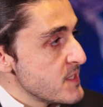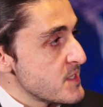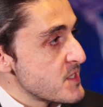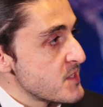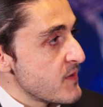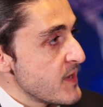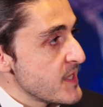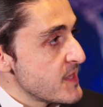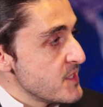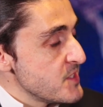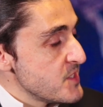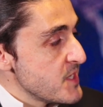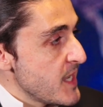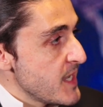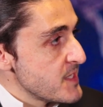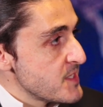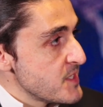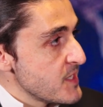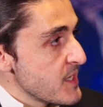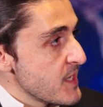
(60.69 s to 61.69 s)

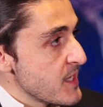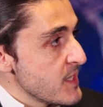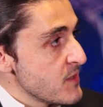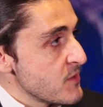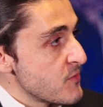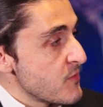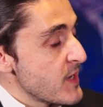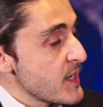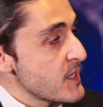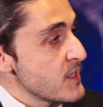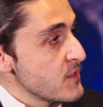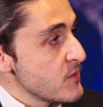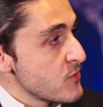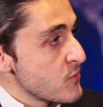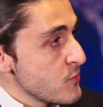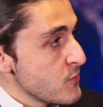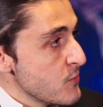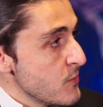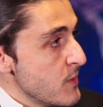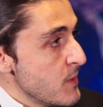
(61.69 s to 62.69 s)
strategizing, and tracking
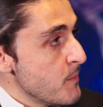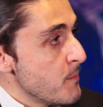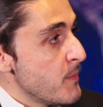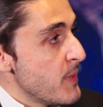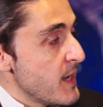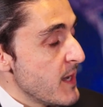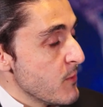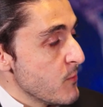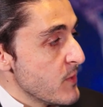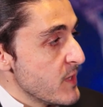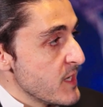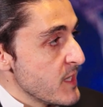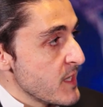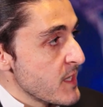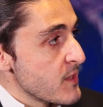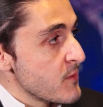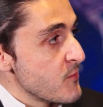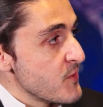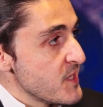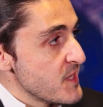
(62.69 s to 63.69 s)
tools
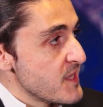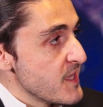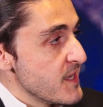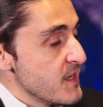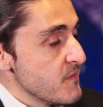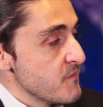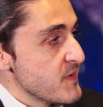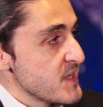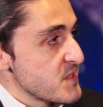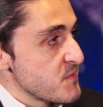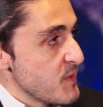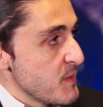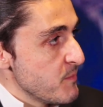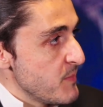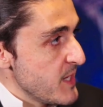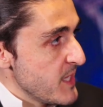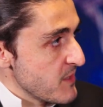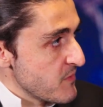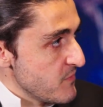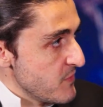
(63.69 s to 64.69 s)
powering retail investment
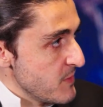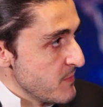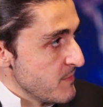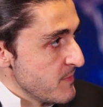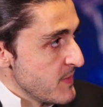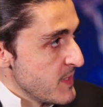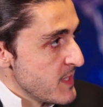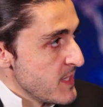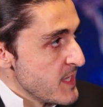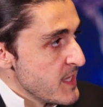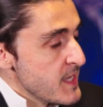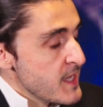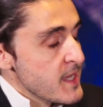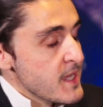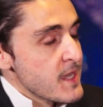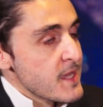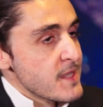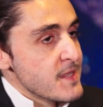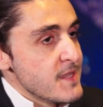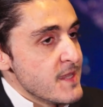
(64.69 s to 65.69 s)
platform.
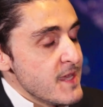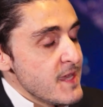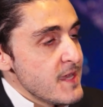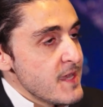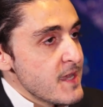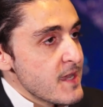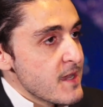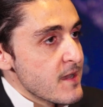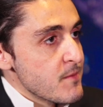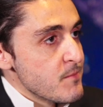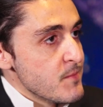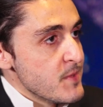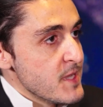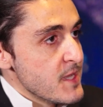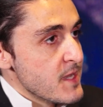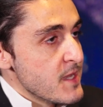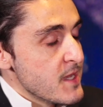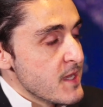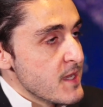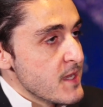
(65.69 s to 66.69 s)
They have
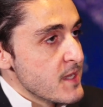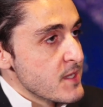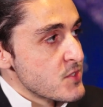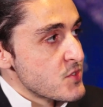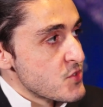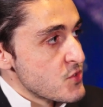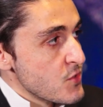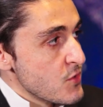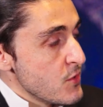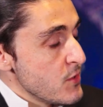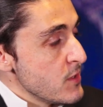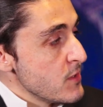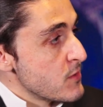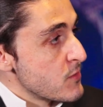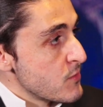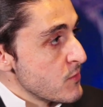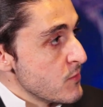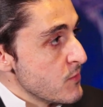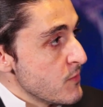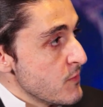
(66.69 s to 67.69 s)
been
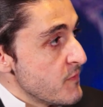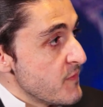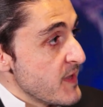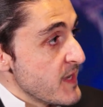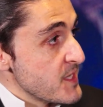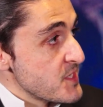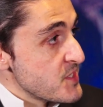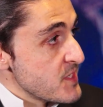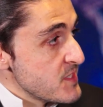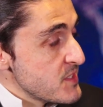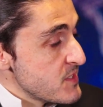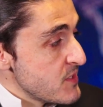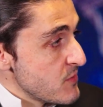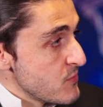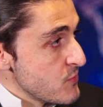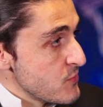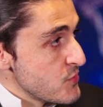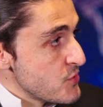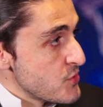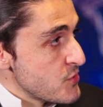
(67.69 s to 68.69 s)
sold to financial
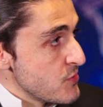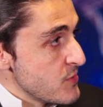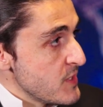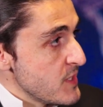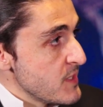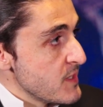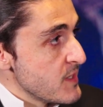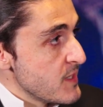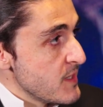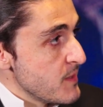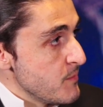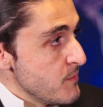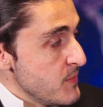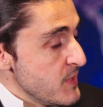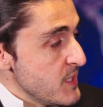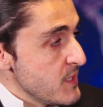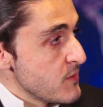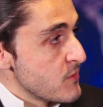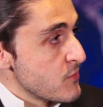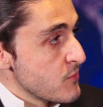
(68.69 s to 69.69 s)
institutions in the
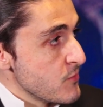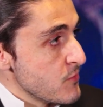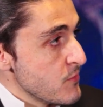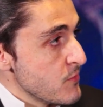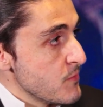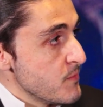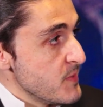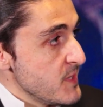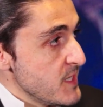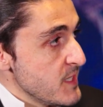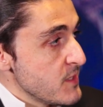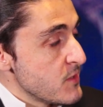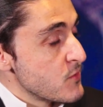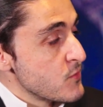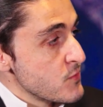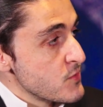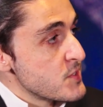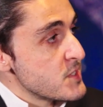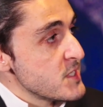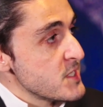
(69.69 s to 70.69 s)

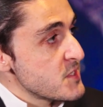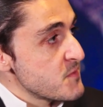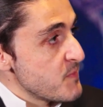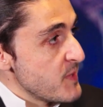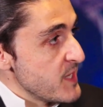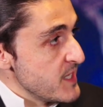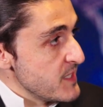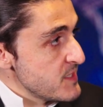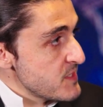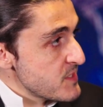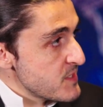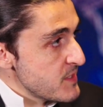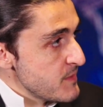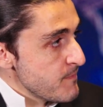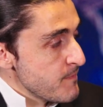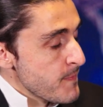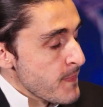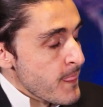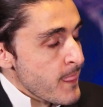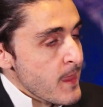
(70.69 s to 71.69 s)
B2B2C space,
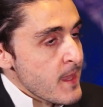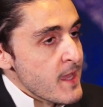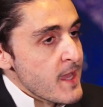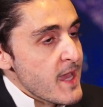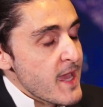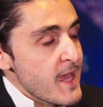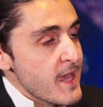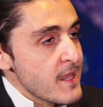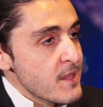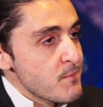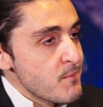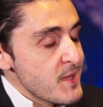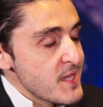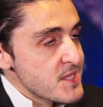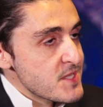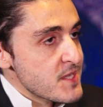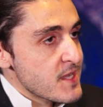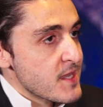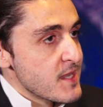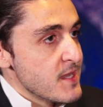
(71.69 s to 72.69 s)
and
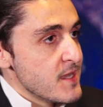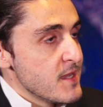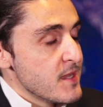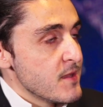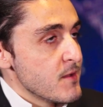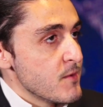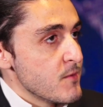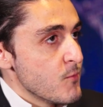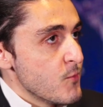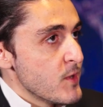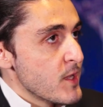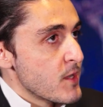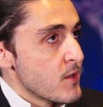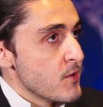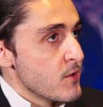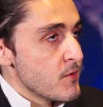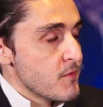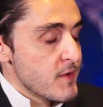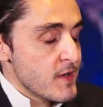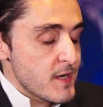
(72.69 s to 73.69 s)
basically we
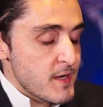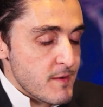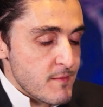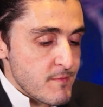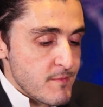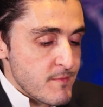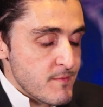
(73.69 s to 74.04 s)
cover